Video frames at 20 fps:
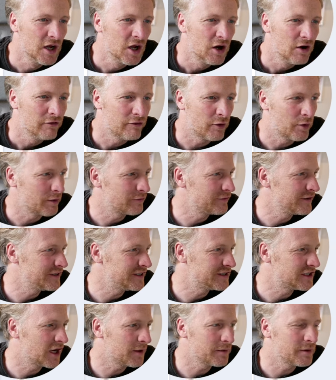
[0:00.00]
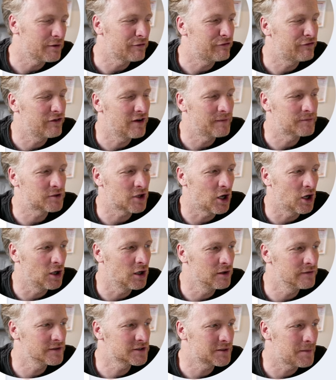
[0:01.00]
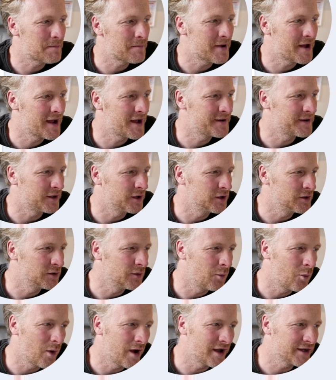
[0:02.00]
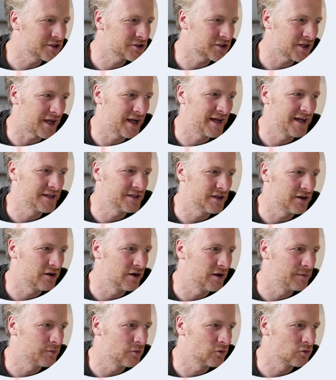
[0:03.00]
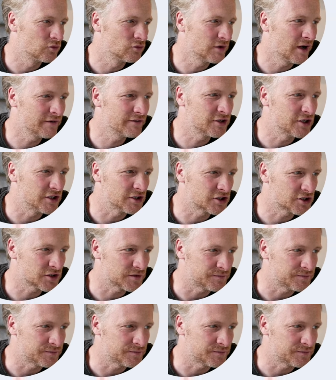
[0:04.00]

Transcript: Following VDW, it flips it over to Mano West and I'm Ravenous.